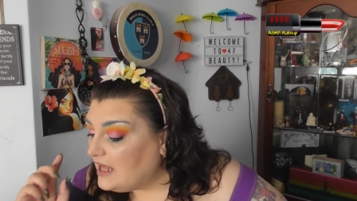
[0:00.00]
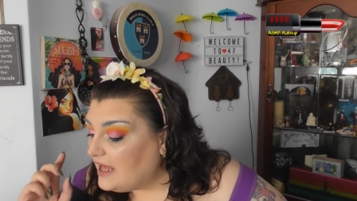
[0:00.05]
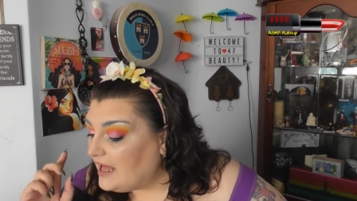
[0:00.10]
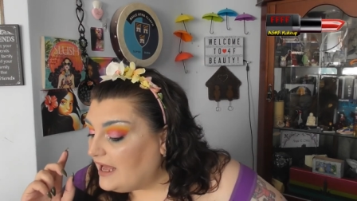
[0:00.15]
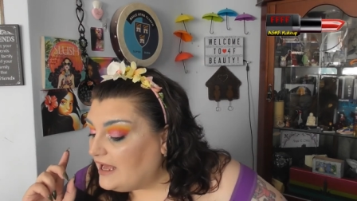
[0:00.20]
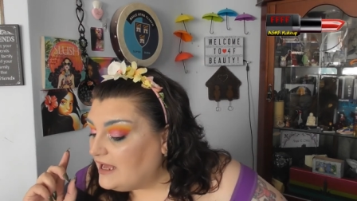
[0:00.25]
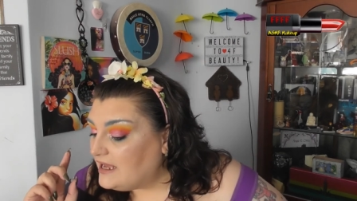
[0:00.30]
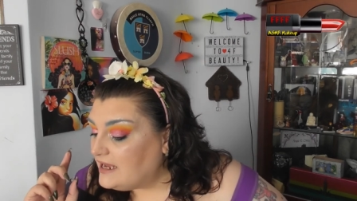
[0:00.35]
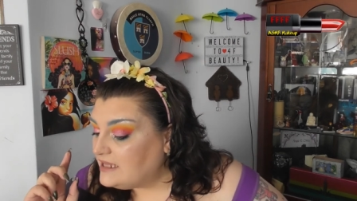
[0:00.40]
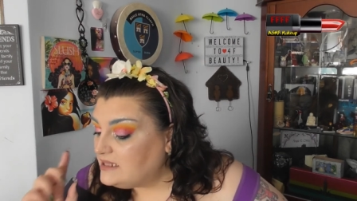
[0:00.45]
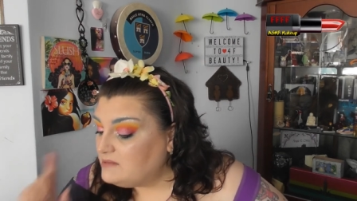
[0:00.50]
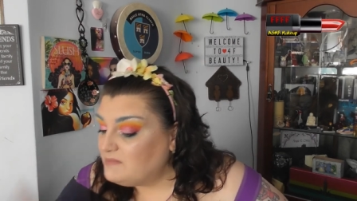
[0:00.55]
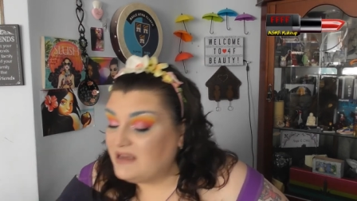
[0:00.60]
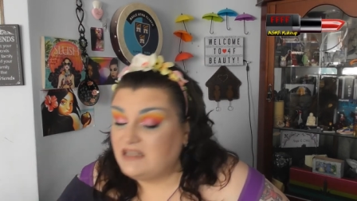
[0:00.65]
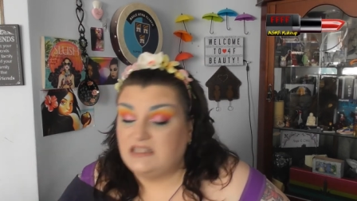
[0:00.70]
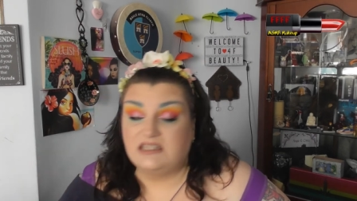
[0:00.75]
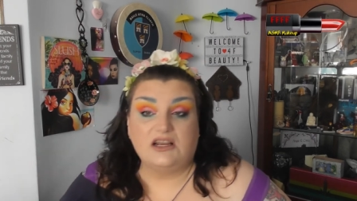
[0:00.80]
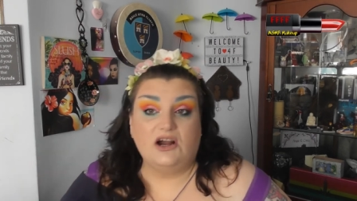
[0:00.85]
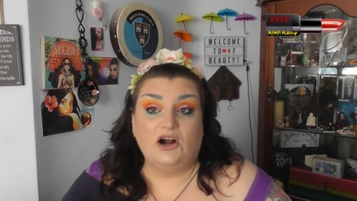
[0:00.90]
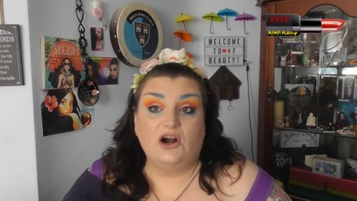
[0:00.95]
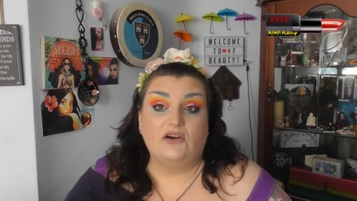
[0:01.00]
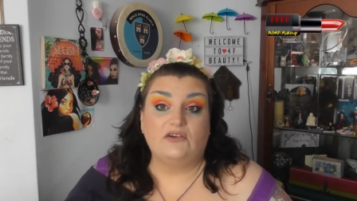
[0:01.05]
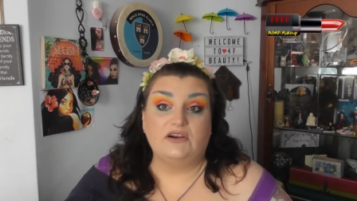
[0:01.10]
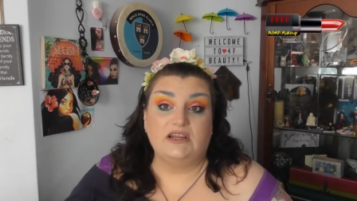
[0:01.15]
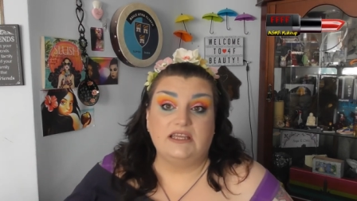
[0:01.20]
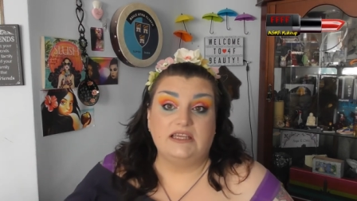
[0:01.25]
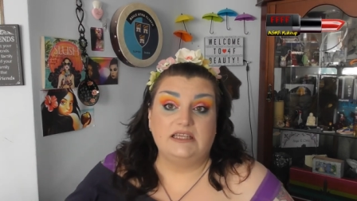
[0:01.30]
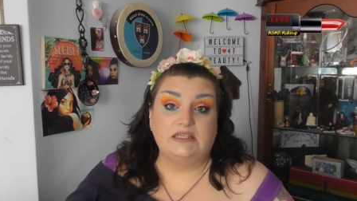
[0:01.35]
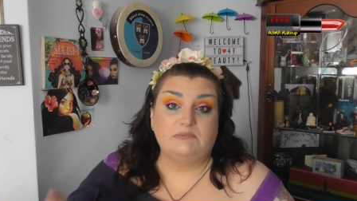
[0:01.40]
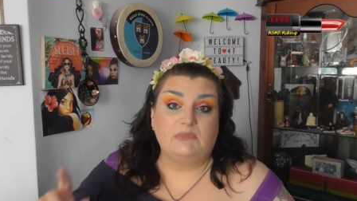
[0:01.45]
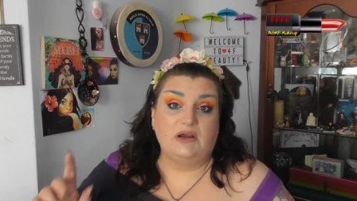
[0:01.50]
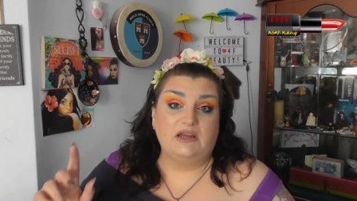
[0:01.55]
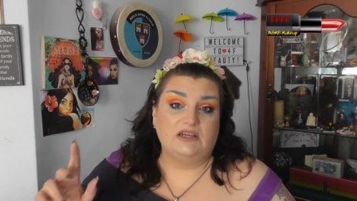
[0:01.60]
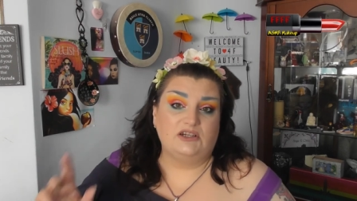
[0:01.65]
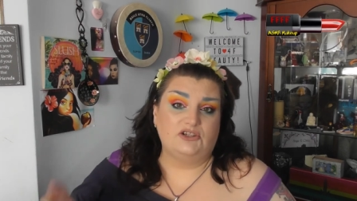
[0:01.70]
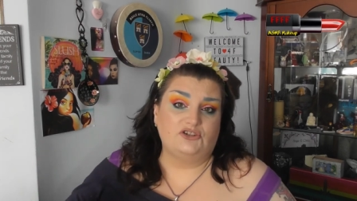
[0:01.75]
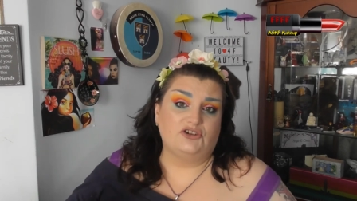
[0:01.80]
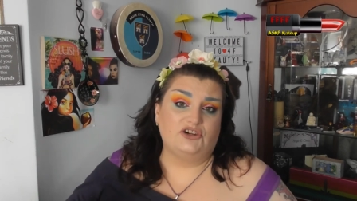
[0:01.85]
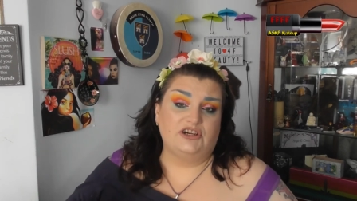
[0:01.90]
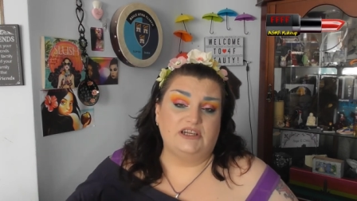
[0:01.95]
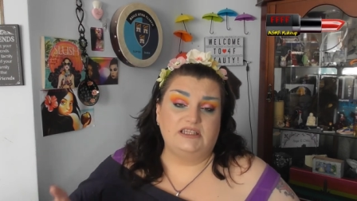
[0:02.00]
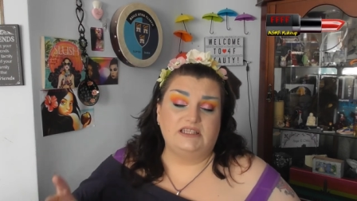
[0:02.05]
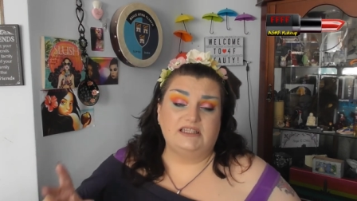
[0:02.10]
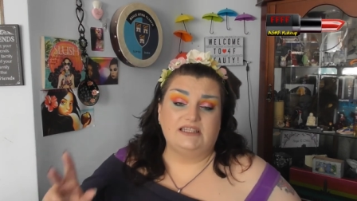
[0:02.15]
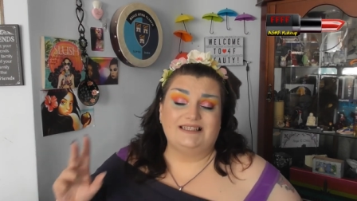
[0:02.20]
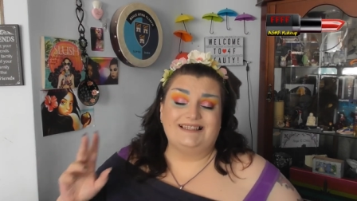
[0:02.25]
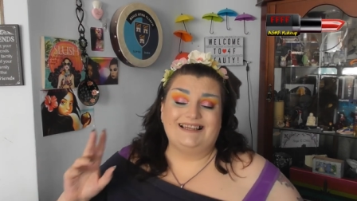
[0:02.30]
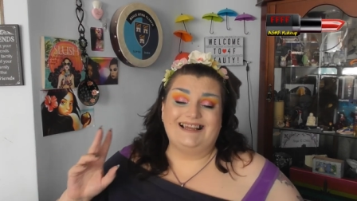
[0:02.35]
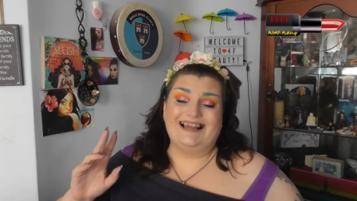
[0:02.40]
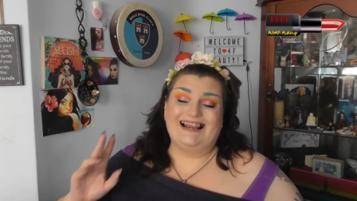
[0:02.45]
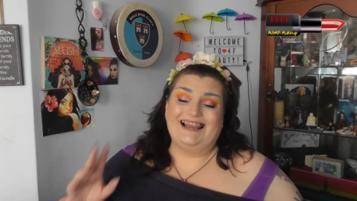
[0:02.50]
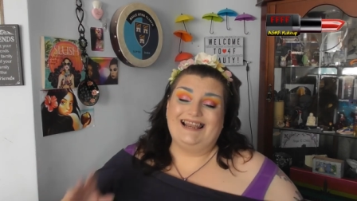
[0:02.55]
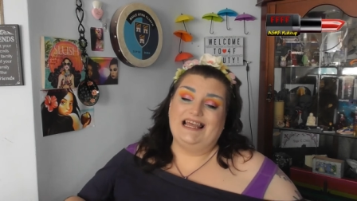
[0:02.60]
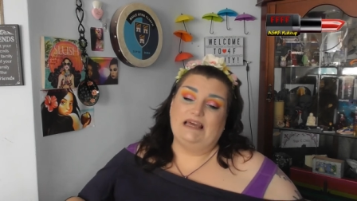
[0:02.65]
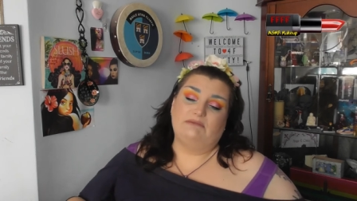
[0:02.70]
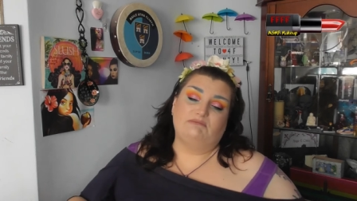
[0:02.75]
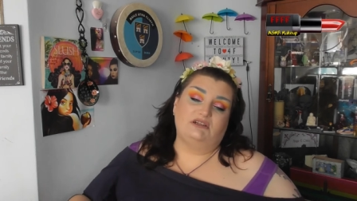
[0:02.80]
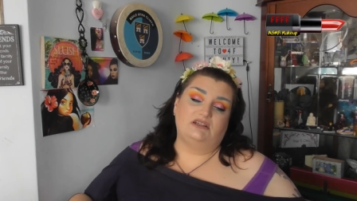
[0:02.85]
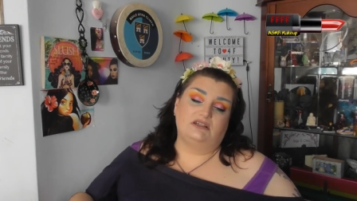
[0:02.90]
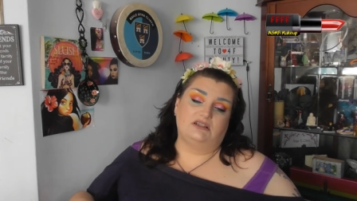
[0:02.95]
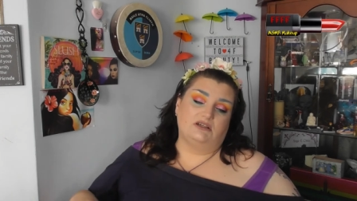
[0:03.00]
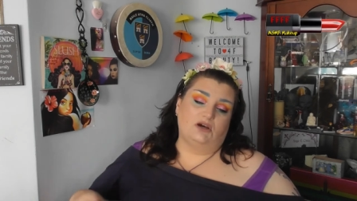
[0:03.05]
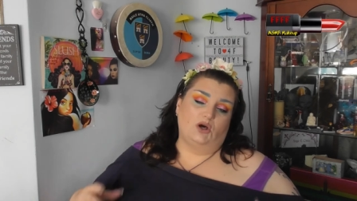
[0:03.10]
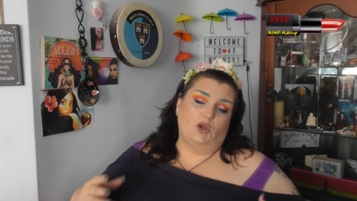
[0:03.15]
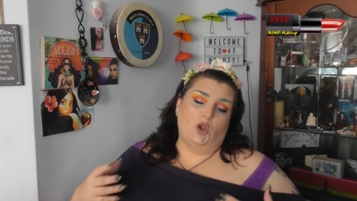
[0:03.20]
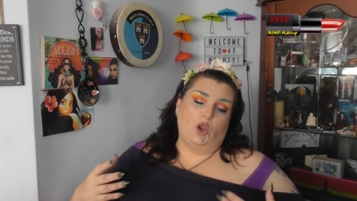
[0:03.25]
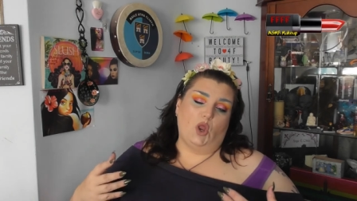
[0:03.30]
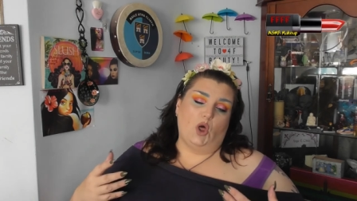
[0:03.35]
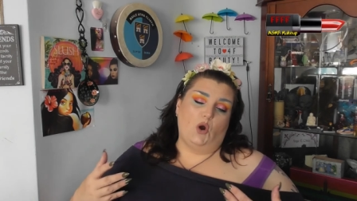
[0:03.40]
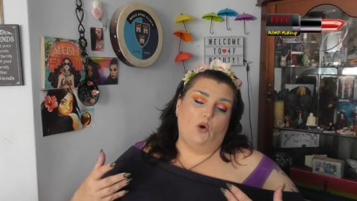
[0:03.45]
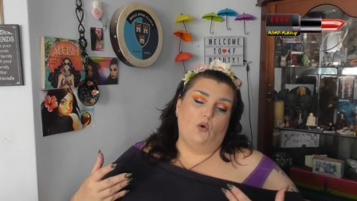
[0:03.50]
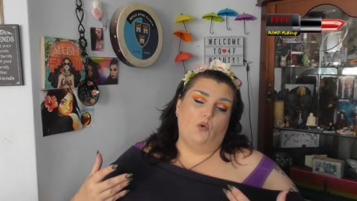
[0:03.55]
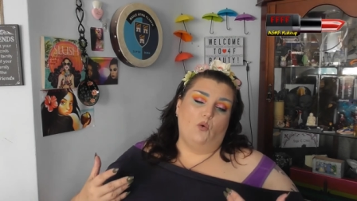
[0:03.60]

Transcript: And the mascara is my Catrice Glamandol